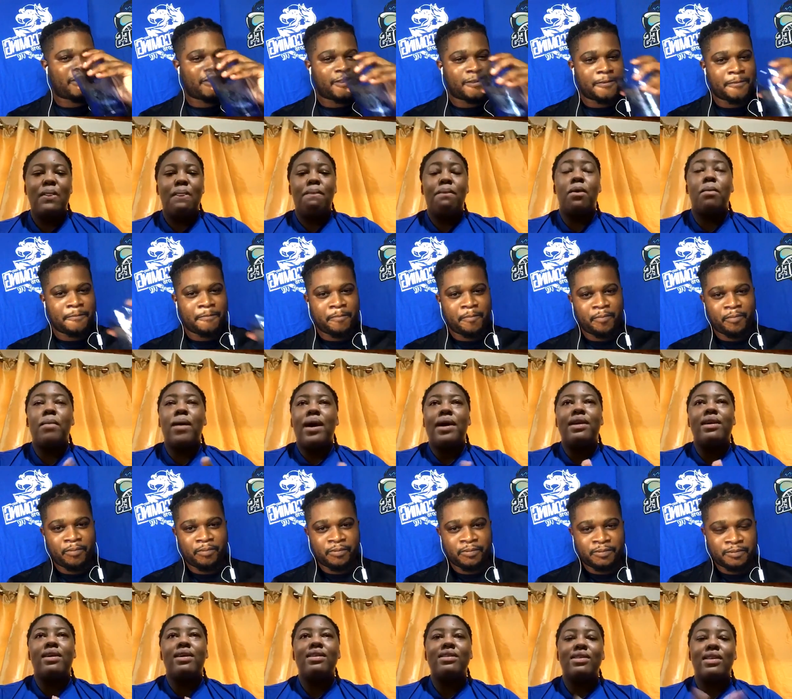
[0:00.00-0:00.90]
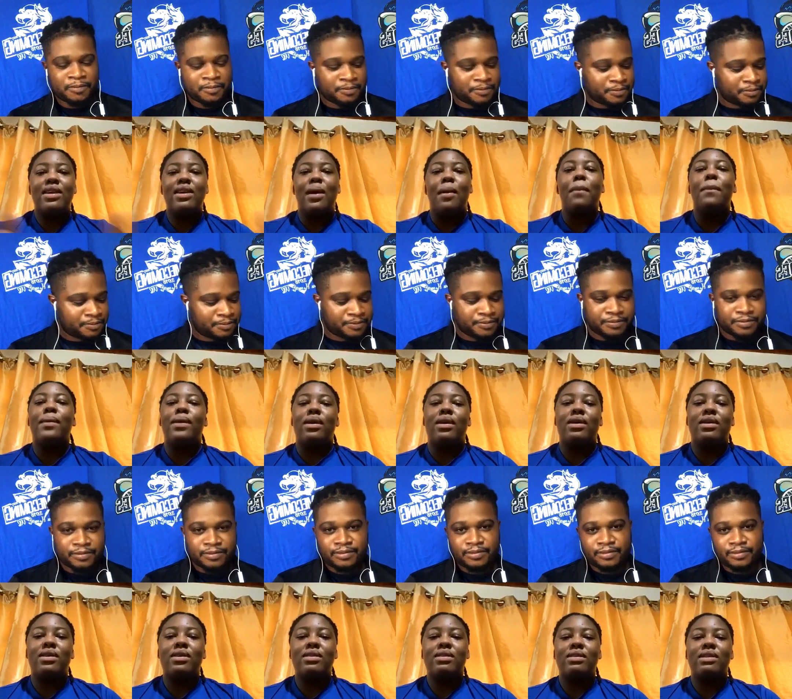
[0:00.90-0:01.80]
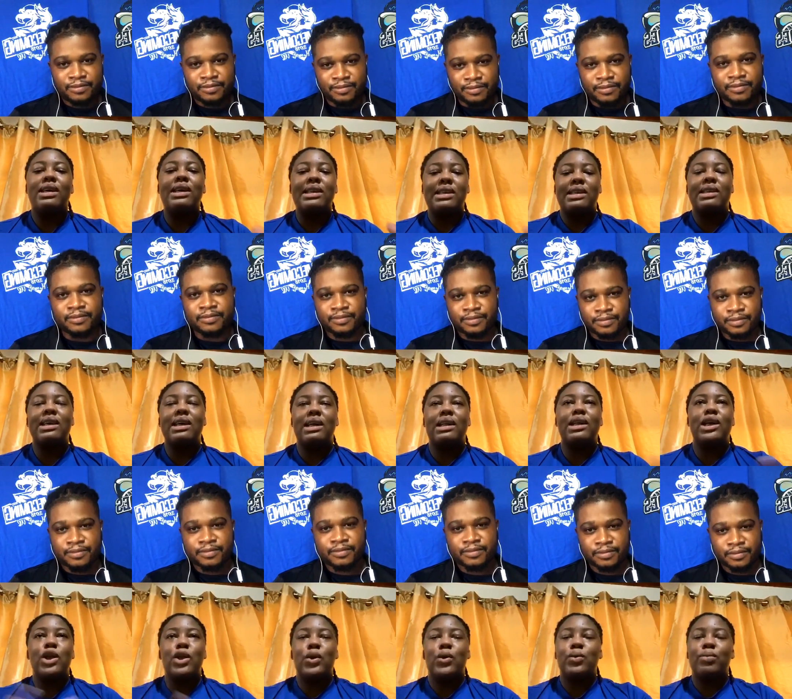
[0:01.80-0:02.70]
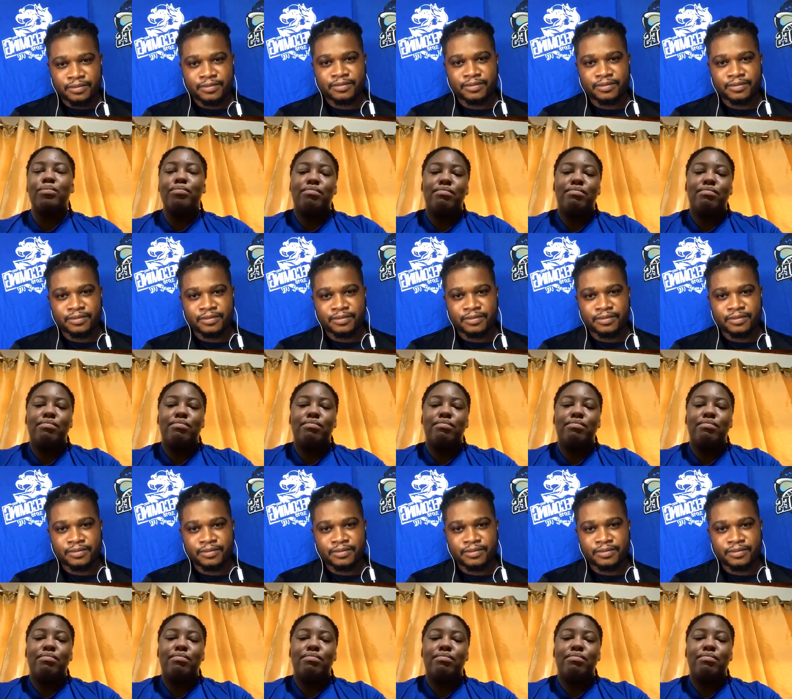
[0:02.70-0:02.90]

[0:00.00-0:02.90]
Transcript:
Speaker 1: no matter the number, it's still you know,